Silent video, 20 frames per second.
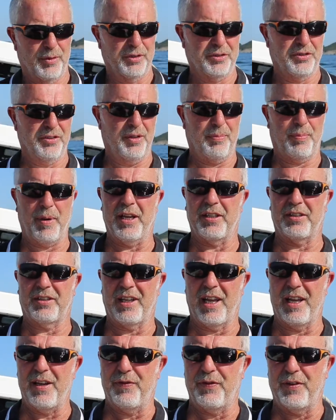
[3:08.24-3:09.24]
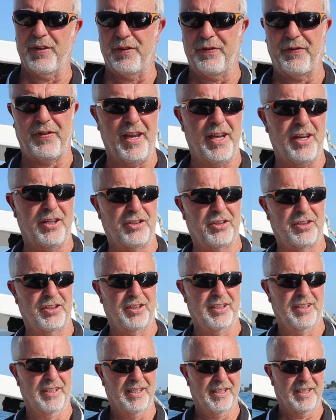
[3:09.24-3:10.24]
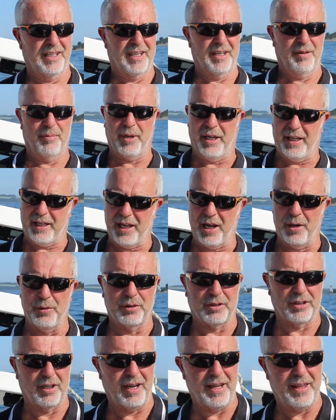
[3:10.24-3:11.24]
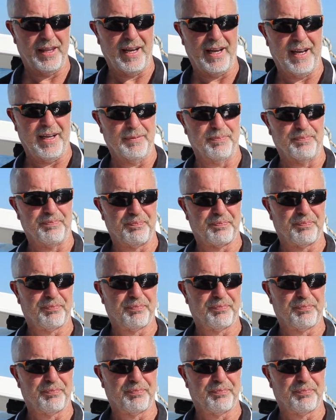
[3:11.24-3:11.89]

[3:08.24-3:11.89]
wasn't the best day for the fish, but it goes like that.